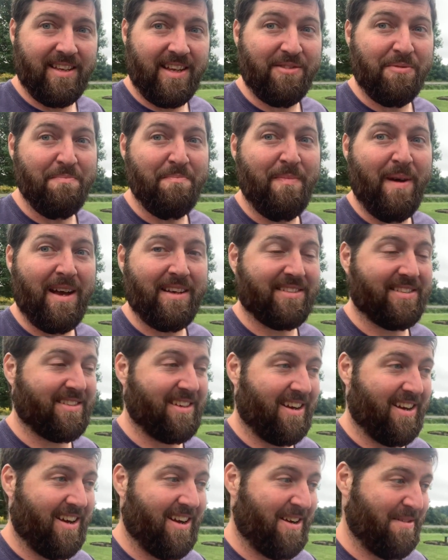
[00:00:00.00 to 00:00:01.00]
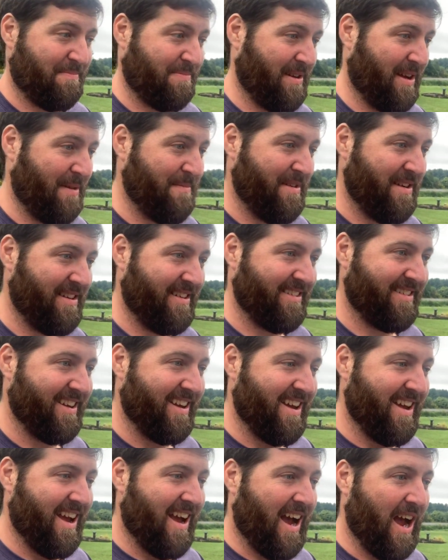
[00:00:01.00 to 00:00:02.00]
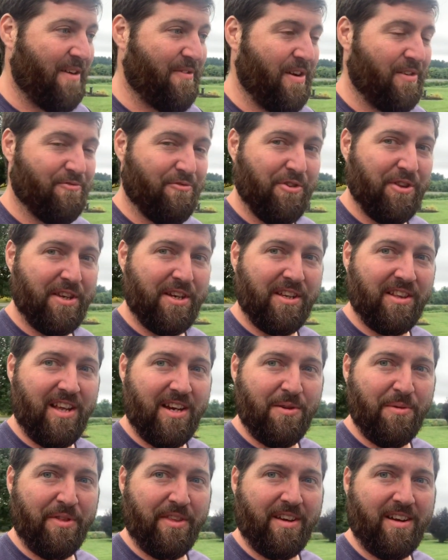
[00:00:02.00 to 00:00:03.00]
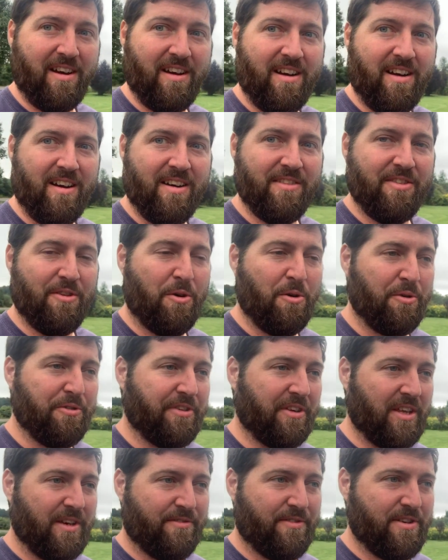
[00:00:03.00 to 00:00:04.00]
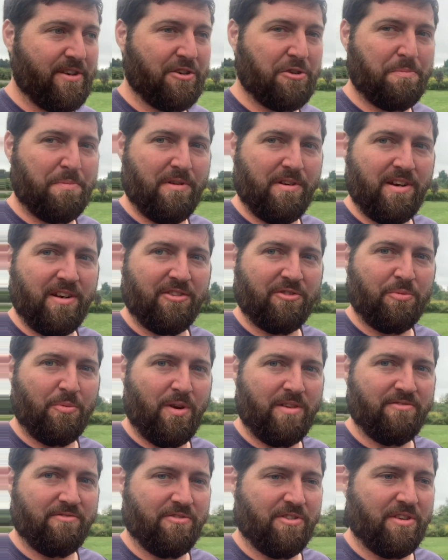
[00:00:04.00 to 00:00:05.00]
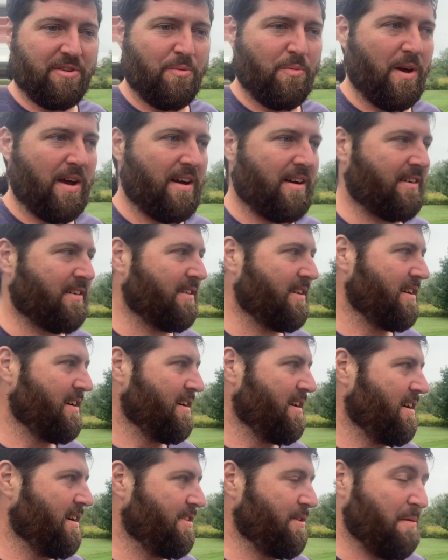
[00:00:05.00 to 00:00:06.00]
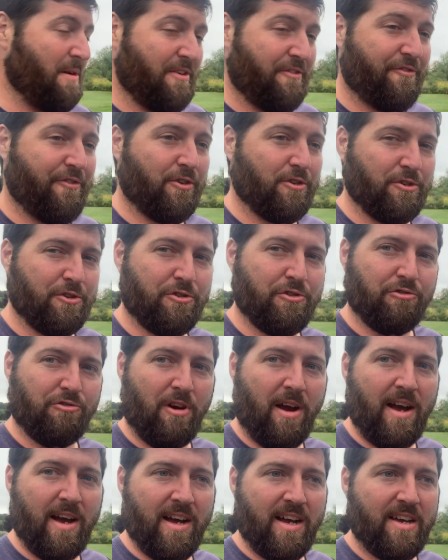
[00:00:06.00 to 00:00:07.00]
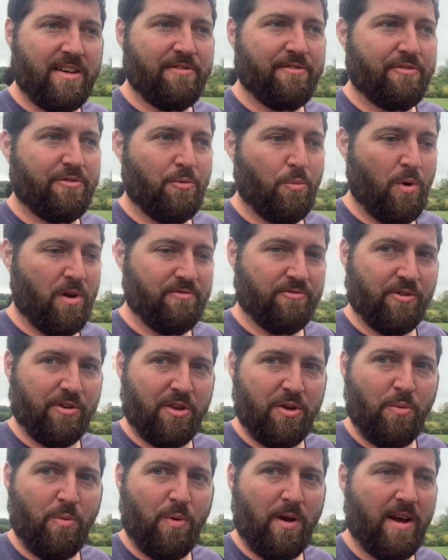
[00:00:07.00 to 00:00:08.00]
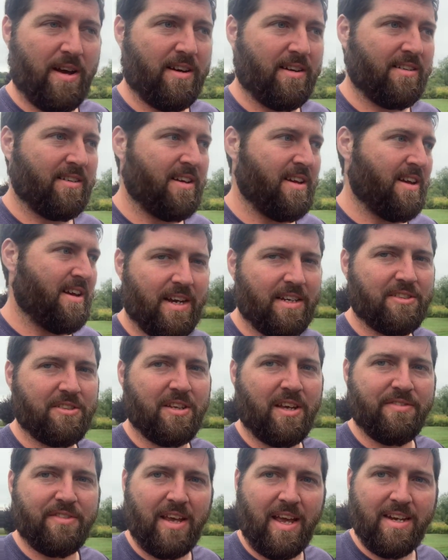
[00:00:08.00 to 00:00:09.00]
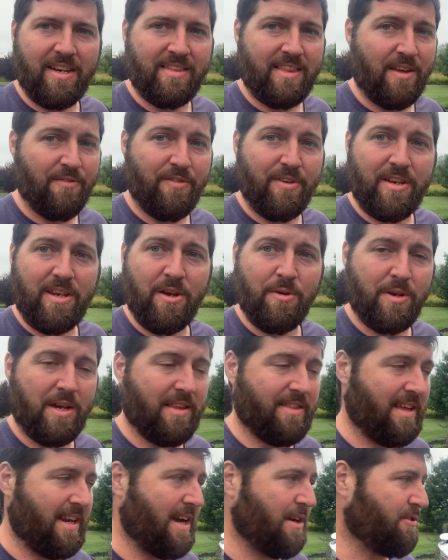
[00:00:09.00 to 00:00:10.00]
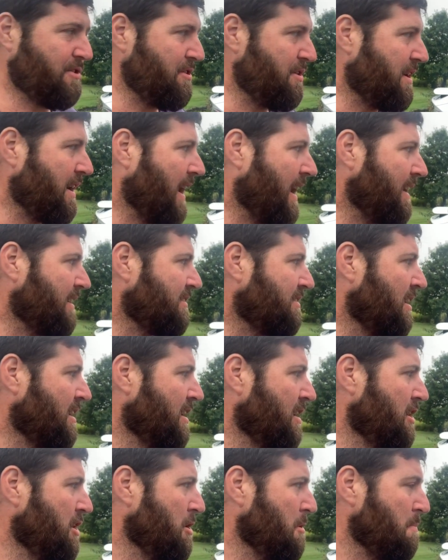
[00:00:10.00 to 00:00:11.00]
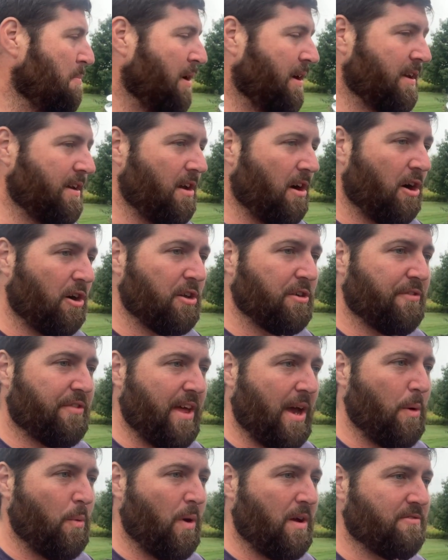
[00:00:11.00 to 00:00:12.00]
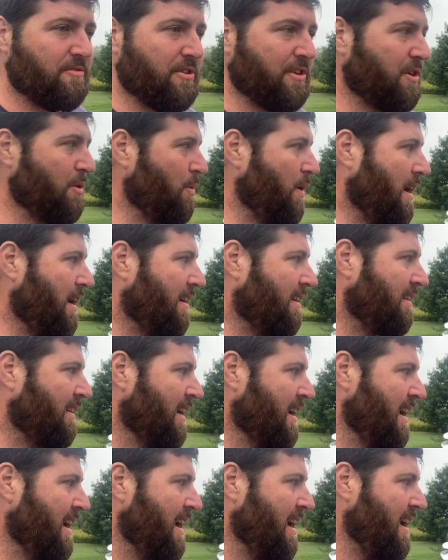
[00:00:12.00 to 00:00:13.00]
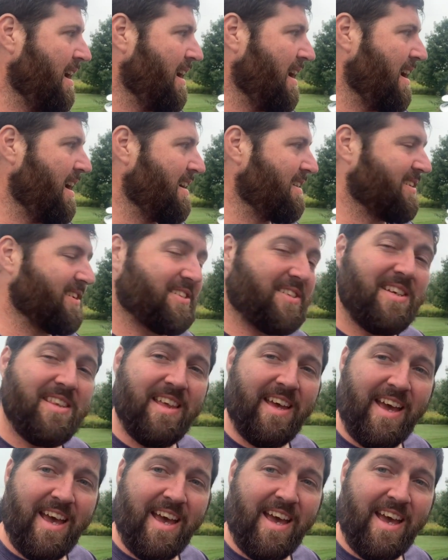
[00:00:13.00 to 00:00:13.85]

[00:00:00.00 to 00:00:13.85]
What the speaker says: That's messed up. I mean, I've had really good luck with the car. The whole delivery experience went really well. my first drive went really well. And I still have to edit that video and get that out to you guys. But all of that went really well. And to see